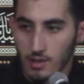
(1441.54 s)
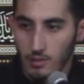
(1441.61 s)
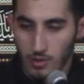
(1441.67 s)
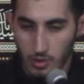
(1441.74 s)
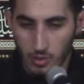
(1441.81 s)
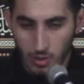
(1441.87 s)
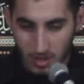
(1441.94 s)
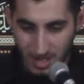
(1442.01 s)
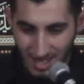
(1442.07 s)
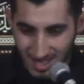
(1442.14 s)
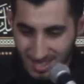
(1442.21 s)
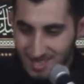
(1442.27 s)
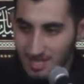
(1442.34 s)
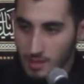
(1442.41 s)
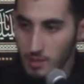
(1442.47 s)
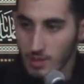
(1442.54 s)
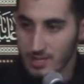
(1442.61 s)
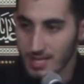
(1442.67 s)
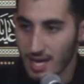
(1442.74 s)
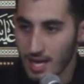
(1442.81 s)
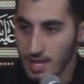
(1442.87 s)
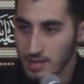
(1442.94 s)
When you were to kiss
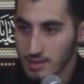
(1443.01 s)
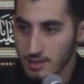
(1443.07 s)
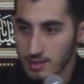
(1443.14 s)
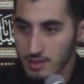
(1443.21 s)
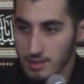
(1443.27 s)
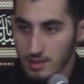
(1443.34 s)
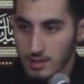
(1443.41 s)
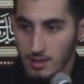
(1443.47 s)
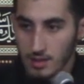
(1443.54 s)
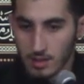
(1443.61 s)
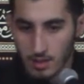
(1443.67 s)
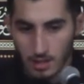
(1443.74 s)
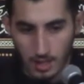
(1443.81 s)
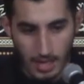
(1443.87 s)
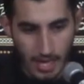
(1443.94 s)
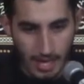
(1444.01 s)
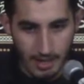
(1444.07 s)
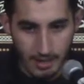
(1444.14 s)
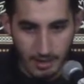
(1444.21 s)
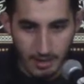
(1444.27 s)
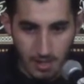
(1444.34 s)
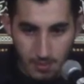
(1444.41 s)
someone's hands,
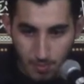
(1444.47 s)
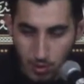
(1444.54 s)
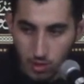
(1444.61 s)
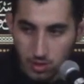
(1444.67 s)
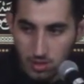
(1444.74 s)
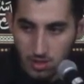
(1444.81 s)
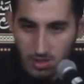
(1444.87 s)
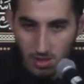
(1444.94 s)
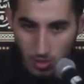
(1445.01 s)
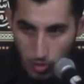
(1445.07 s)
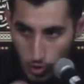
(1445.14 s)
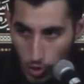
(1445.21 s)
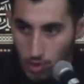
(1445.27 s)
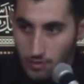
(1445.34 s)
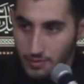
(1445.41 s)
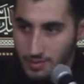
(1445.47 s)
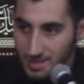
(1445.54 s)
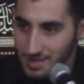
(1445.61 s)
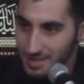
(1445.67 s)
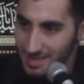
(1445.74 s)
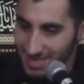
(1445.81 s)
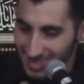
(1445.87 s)
yani, this person deserves
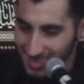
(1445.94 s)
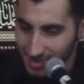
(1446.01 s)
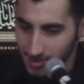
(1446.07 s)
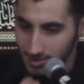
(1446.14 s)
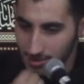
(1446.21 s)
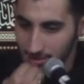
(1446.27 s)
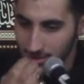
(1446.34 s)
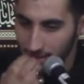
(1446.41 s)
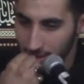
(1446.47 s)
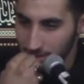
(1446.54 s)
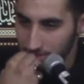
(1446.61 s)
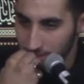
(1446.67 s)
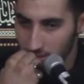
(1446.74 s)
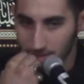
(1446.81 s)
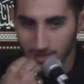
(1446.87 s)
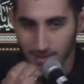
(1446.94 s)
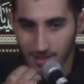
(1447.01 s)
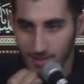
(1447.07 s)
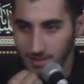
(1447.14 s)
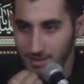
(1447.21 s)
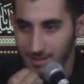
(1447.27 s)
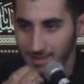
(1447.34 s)
the, yani, this,
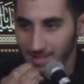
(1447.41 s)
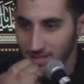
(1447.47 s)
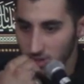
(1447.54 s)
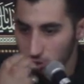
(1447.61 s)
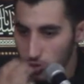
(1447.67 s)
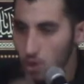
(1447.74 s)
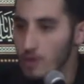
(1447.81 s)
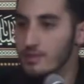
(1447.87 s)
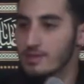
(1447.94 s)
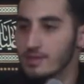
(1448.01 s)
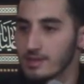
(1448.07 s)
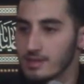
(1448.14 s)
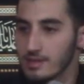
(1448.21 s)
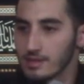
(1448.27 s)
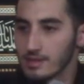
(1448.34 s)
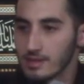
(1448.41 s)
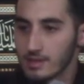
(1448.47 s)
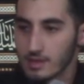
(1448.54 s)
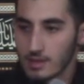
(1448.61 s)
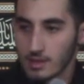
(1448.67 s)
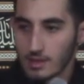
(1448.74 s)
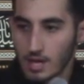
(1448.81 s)
yani, he deserves it.
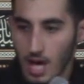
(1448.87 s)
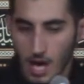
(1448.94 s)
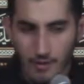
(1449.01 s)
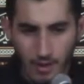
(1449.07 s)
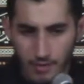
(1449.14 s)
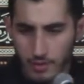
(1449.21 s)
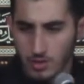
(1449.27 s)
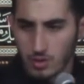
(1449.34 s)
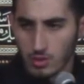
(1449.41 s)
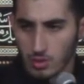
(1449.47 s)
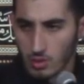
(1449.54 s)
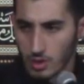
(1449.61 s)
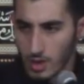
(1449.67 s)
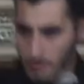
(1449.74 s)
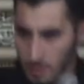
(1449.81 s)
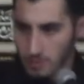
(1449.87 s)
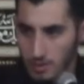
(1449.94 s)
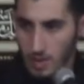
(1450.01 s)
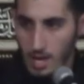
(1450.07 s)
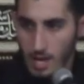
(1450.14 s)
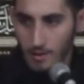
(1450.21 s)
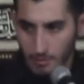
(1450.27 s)
Even if it's your daughter, even if
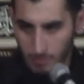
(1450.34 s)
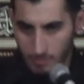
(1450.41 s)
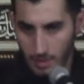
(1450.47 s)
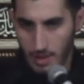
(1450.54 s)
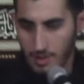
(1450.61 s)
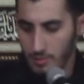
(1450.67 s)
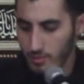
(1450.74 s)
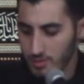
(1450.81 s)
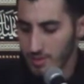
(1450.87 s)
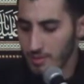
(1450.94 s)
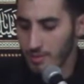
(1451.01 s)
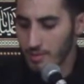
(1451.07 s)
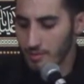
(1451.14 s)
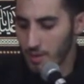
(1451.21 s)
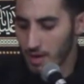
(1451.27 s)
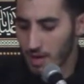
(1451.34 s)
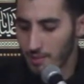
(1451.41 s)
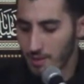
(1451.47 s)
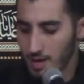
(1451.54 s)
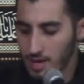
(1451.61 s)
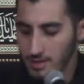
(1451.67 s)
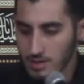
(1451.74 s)
yani, someone might come
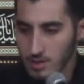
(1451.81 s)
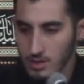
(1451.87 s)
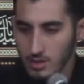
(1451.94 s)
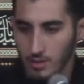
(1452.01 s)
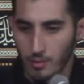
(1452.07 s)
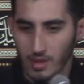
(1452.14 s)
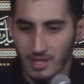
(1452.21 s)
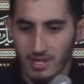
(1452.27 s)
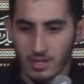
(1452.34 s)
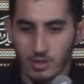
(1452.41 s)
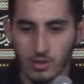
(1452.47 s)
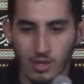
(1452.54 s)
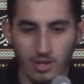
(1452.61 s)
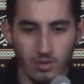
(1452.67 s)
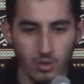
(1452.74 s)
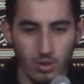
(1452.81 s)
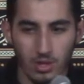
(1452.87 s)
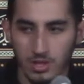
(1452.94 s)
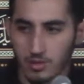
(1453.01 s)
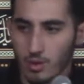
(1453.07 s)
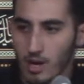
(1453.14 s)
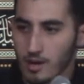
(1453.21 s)
and ask, why didn't he do that to all
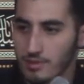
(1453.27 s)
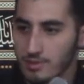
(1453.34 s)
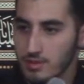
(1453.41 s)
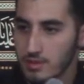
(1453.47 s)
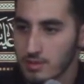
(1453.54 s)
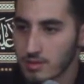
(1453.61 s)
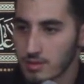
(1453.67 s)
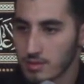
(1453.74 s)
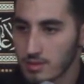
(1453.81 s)
his wives?